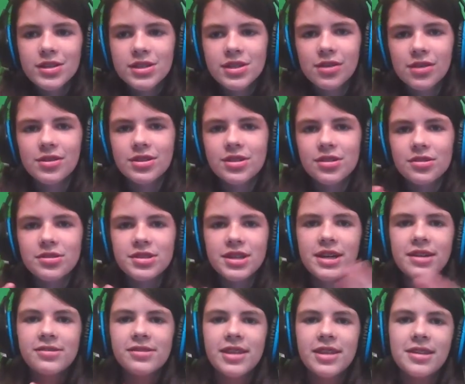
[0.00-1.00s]
So it
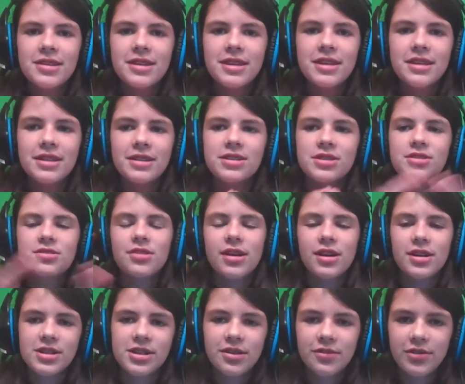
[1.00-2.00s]
turns out that the
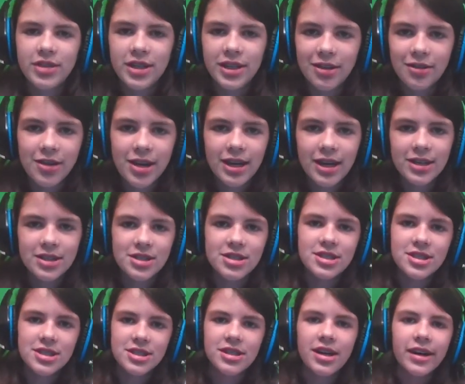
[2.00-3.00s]
destruction of the
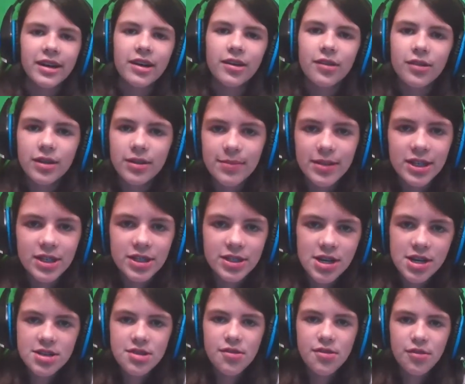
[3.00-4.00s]
locations is not going to be
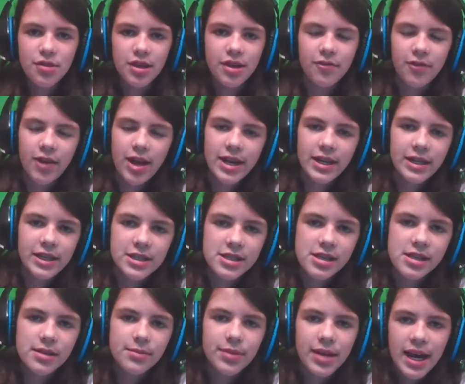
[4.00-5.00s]
just through the event,
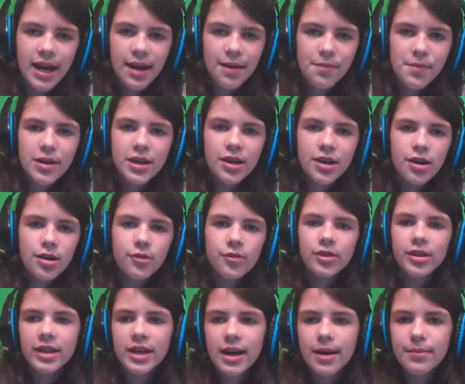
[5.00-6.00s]
it's going to be happening
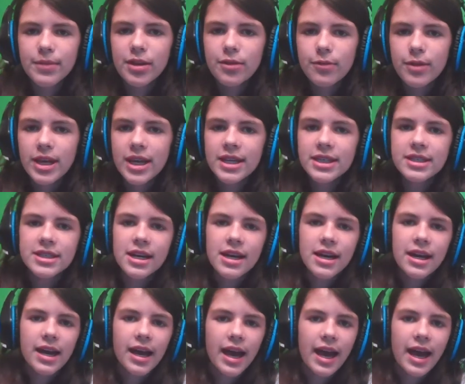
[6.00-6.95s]
over the coming weeks,